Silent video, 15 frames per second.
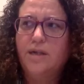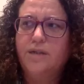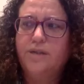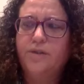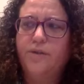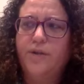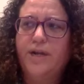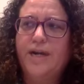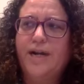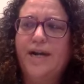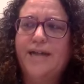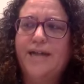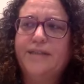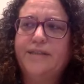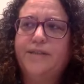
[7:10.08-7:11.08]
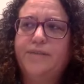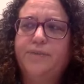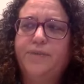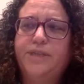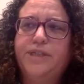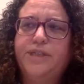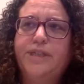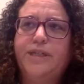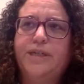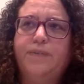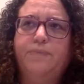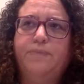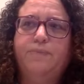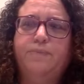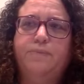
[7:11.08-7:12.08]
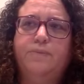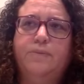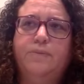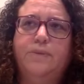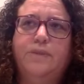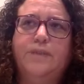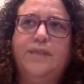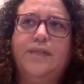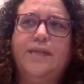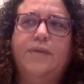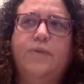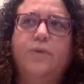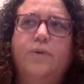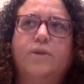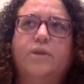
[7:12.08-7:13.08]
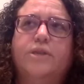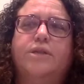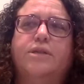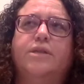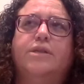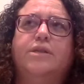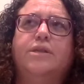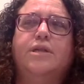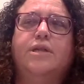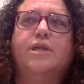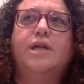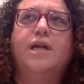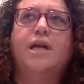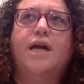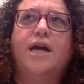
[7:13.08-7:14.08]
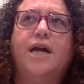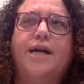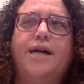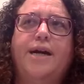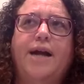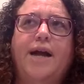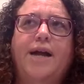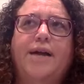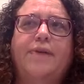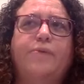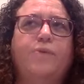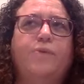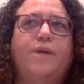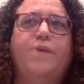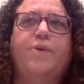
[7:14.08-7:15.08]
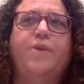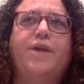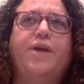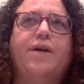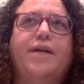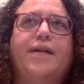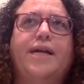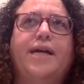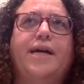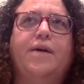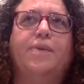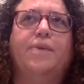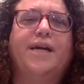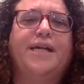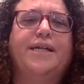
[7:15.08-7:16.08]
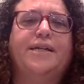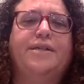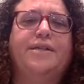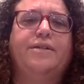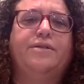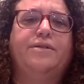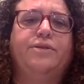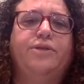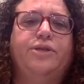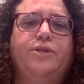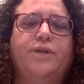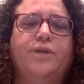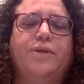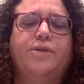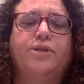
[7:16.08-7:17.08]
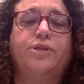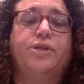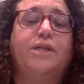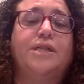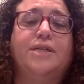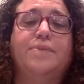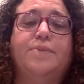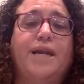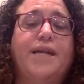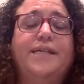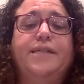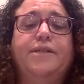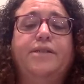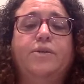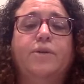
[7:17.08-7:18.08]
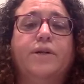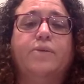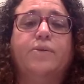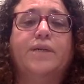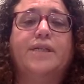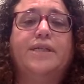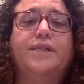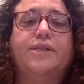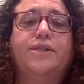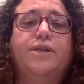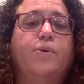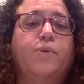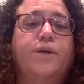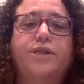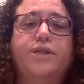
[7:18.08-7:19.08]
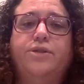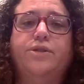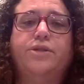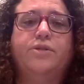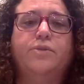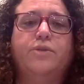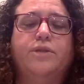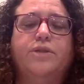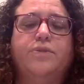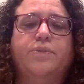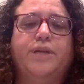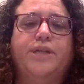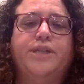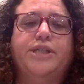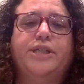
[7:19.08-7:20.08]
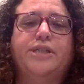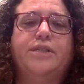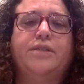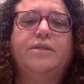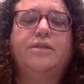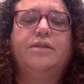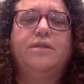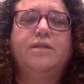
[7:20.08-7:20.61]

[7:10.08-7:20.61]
So as the depression kept getting worse, I went without getting help. I knew I was struggling, but I didn't know what it was. No one used the word depression.